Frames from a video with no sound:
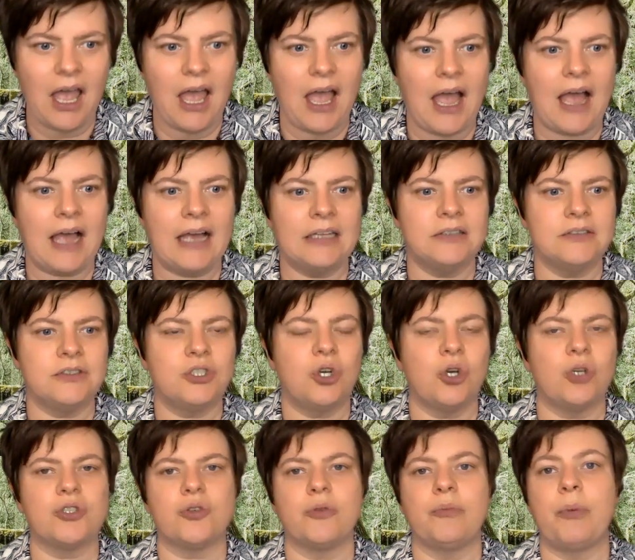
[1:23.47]
and
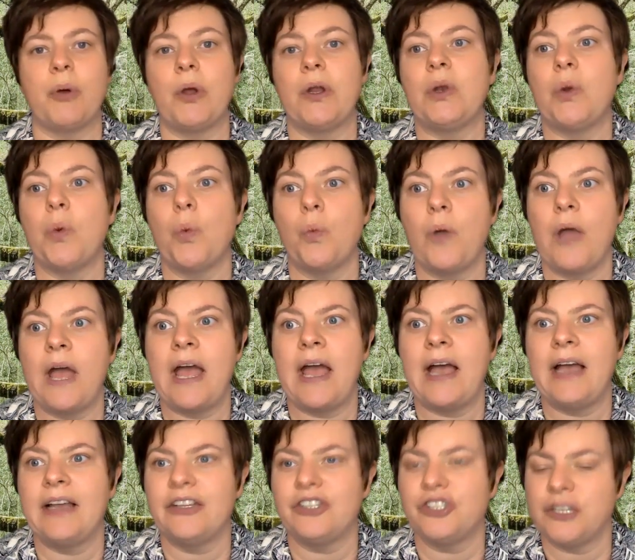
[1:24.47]
got to a point where
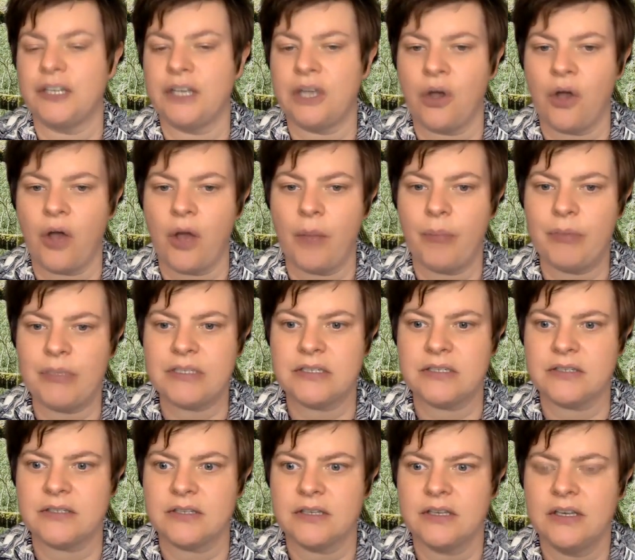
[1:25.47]
I actually got a
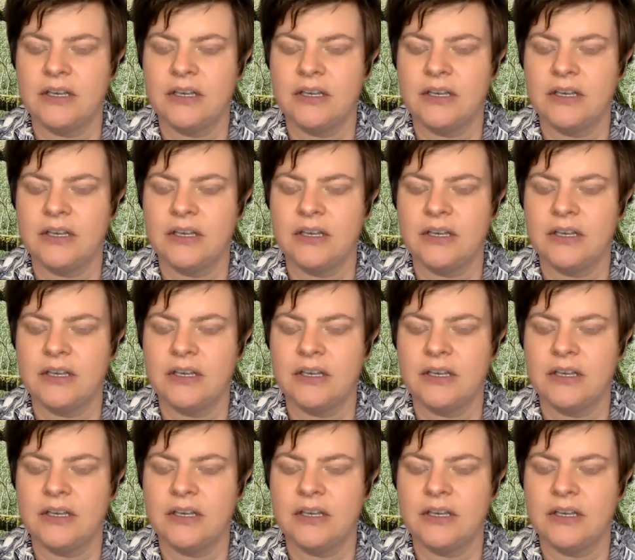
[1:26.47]
business